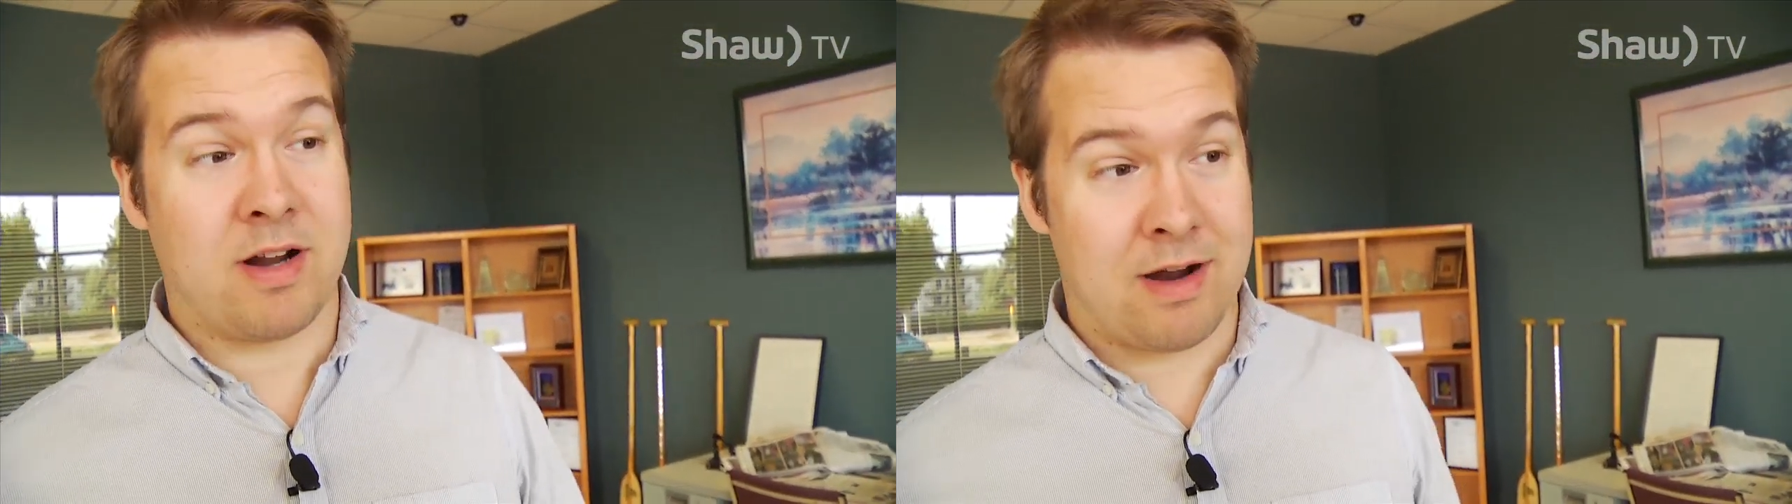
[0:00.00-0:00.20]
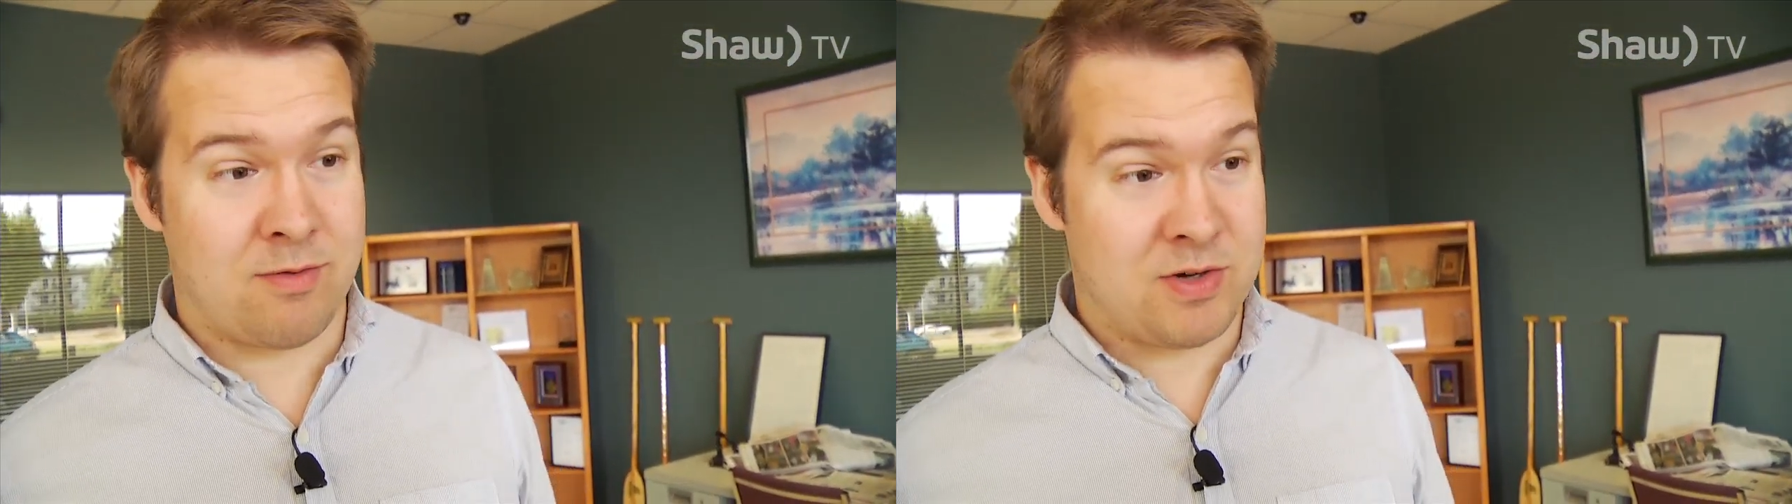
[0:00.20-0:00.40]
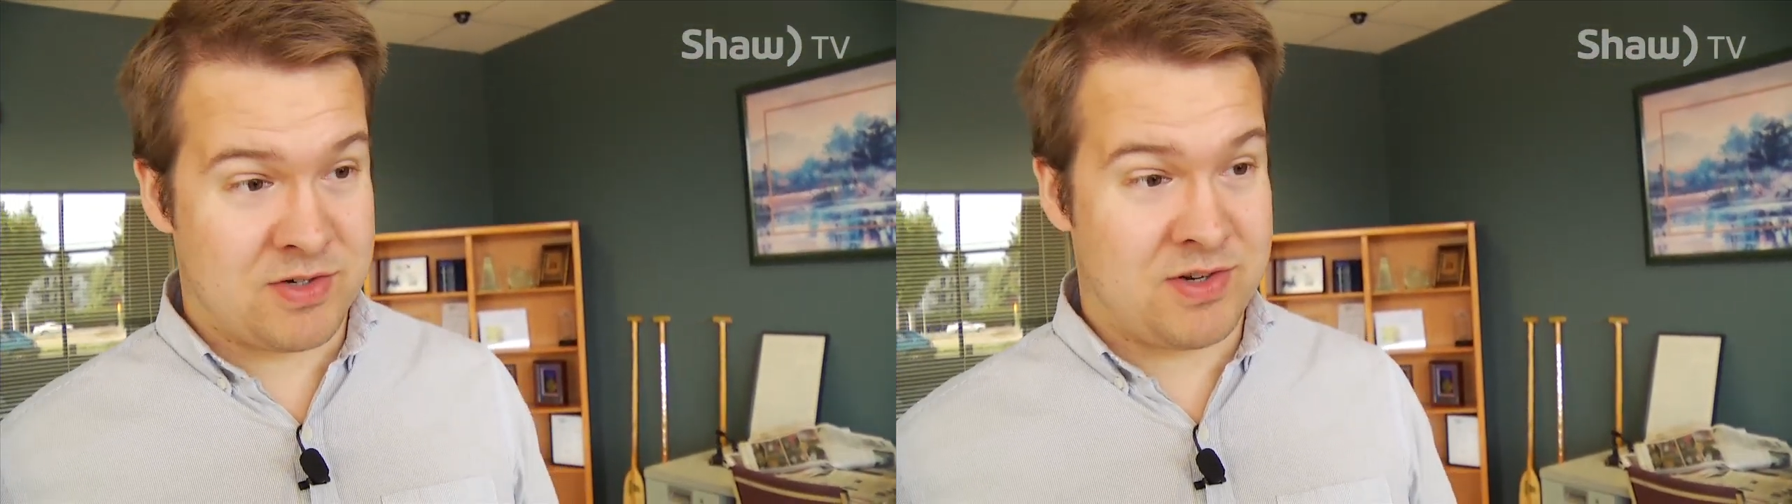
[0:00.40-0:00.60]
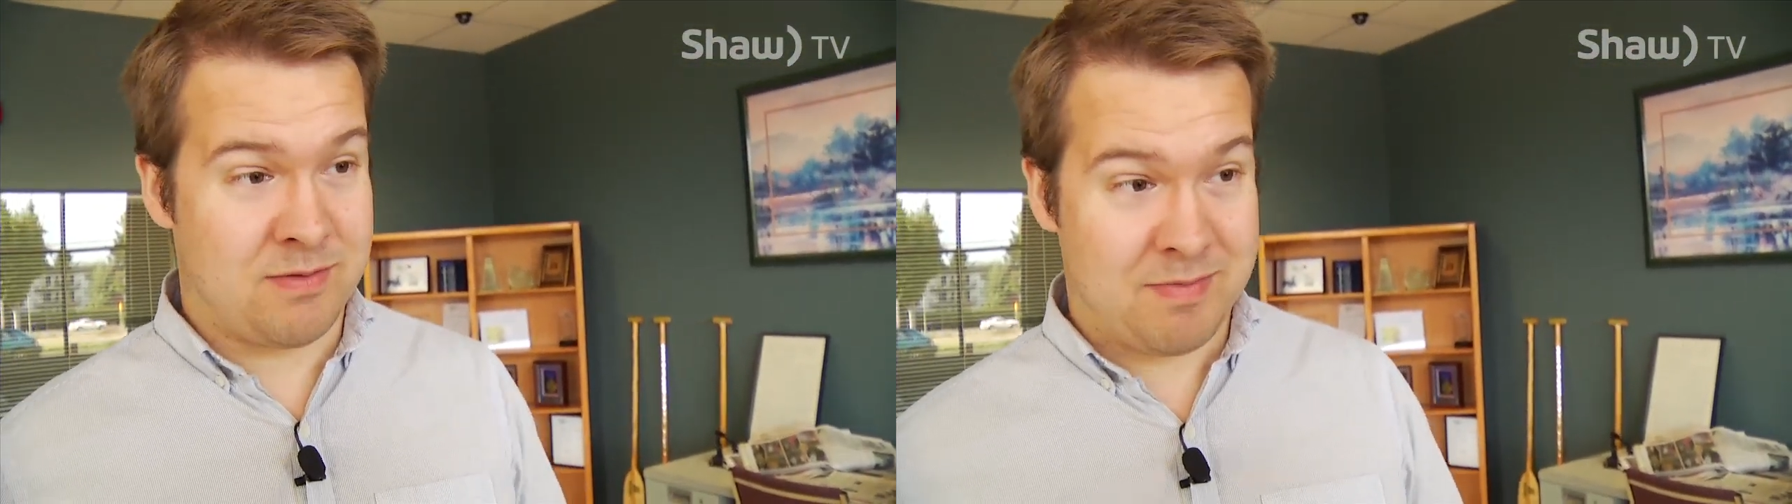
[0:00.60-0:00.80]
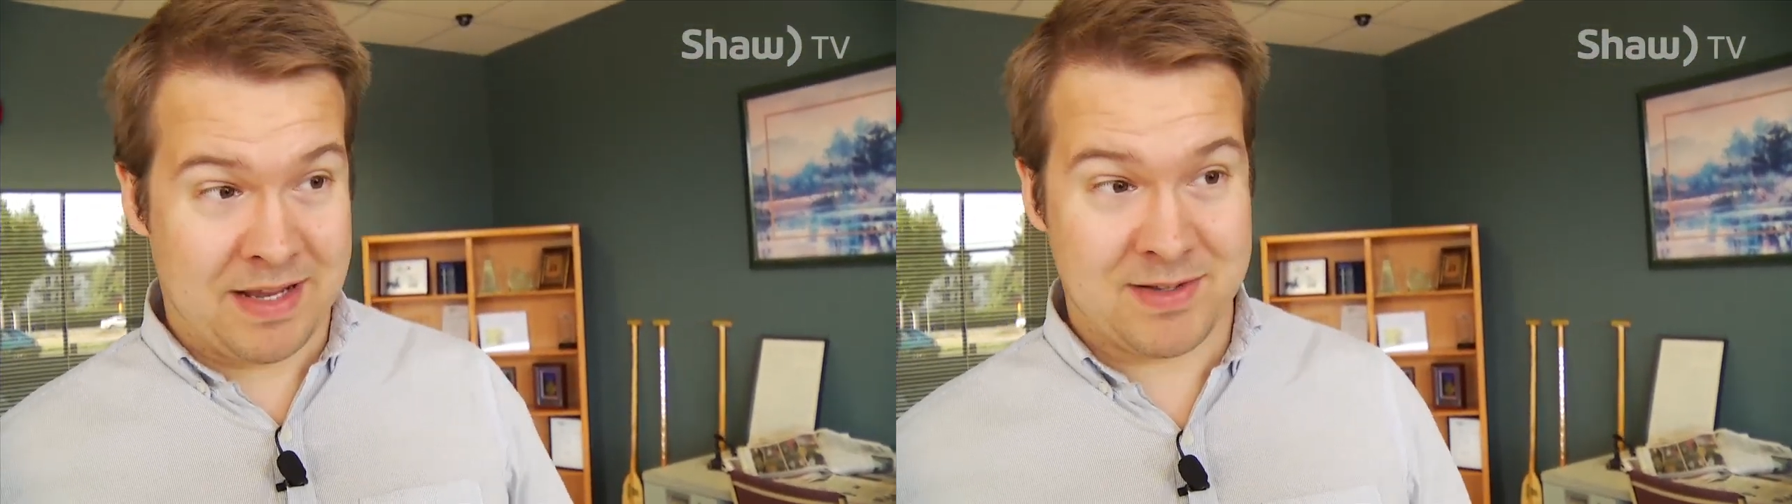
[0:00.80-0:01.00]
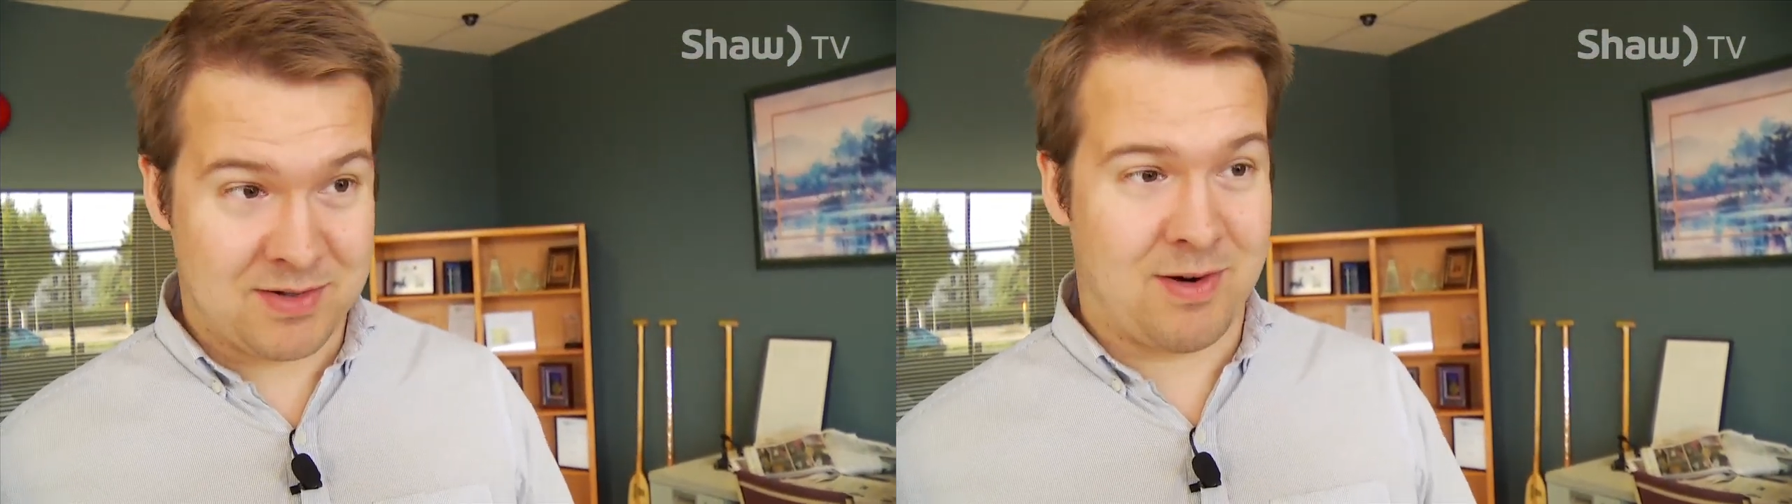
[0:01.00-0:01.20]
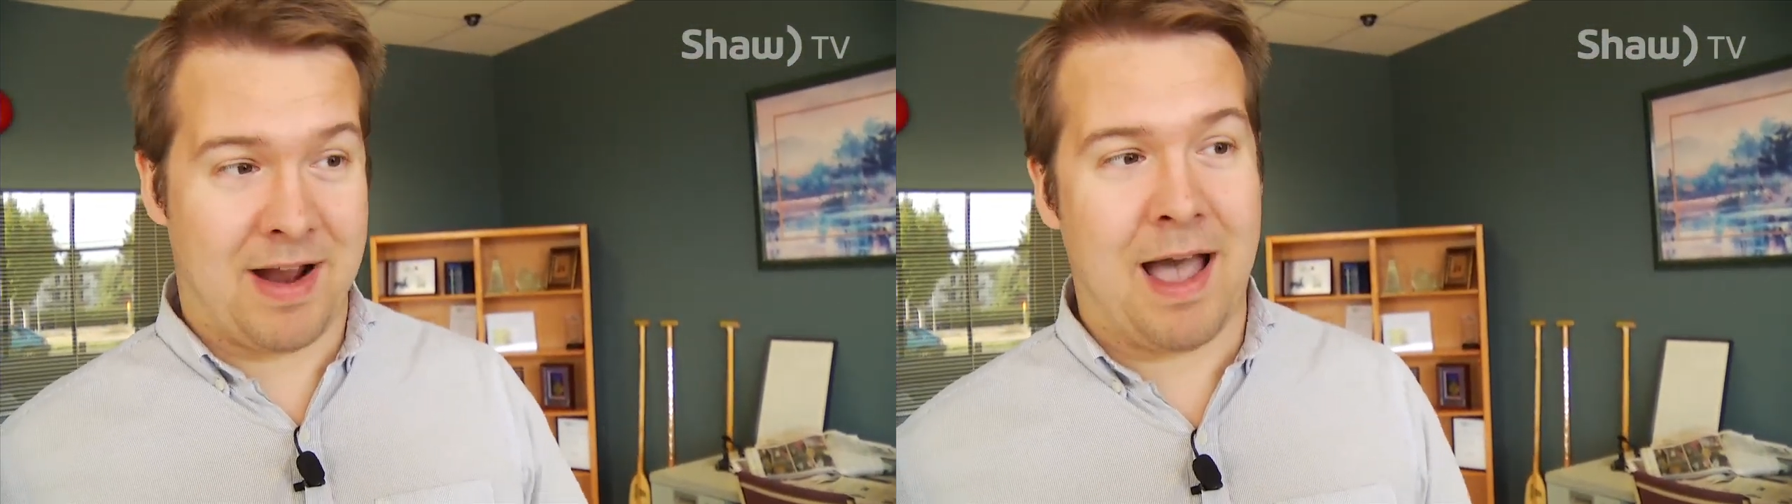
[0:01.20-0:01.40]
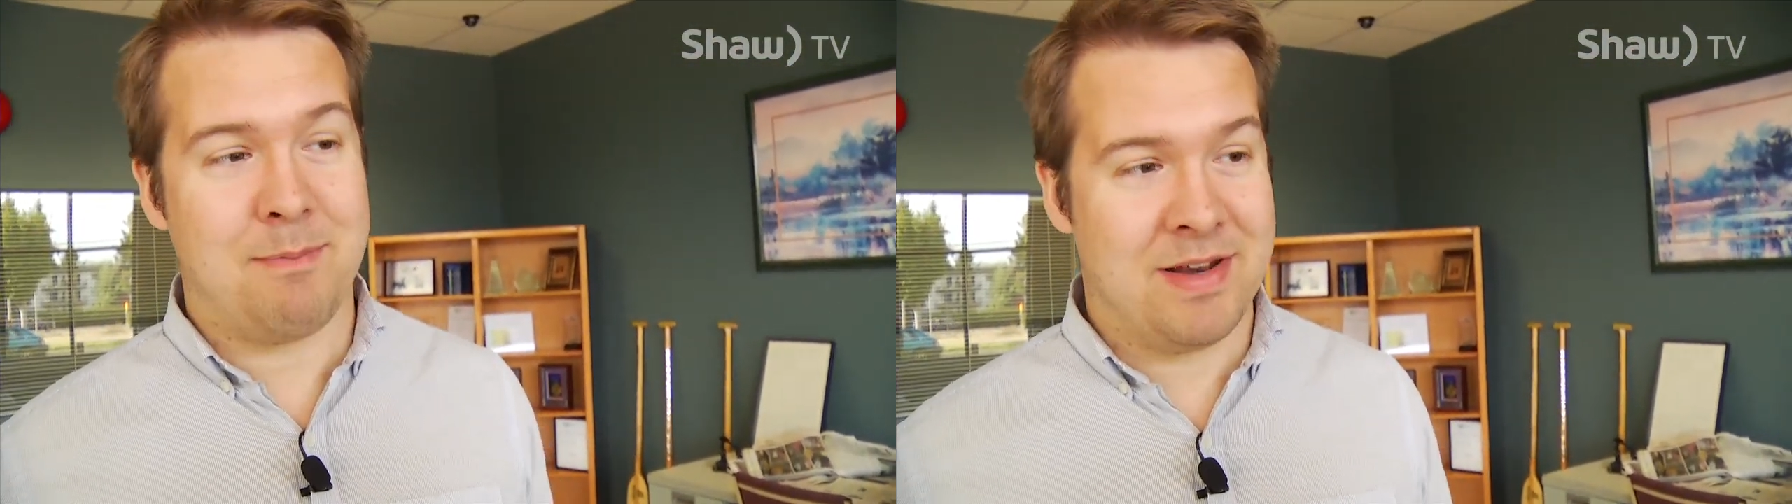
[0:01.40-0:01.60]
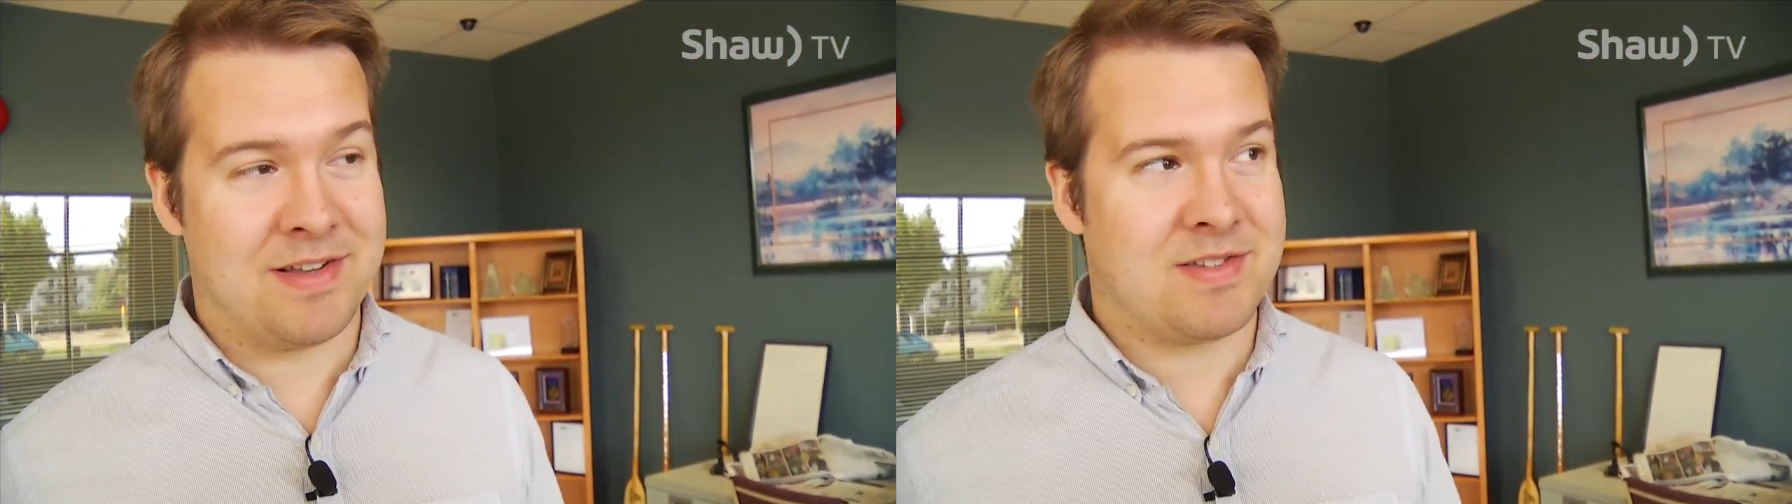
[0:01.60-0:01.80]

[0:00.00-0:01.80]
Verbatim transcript: coverage to things that are happening.